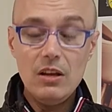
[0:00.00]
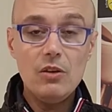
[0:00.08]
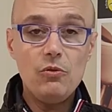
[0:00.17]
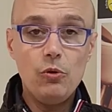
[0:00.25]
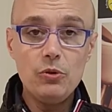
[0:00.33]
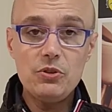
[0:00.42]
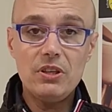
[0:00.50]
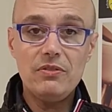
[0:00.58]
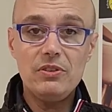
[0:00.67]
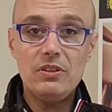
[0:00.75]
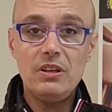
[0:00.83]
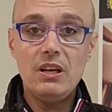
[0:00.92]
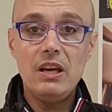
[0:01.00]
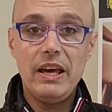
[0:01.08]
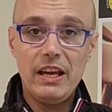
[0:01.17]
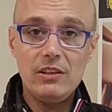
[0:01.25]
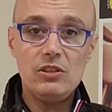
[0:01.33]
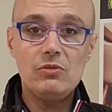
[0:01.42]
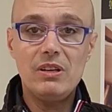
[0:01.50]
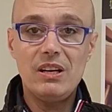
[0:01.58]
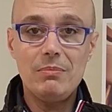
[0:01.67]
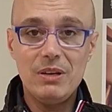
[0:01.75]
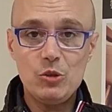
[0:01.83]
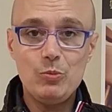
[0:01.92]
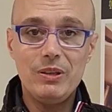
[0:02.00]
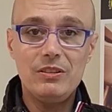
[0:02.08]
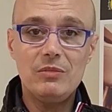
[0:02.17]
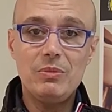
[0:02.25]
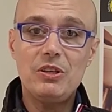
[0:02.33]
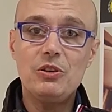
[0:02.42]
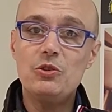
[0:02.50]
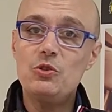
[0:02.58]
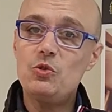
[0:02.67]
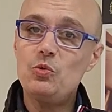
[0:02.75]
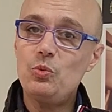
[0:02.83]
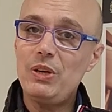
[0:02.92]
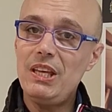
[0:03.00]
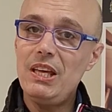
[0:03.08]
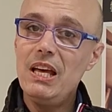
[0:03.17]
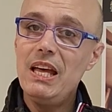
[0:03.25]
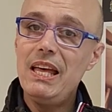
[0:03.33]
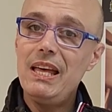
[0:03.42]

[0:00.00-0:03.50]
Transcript: full safety, engine running much better because we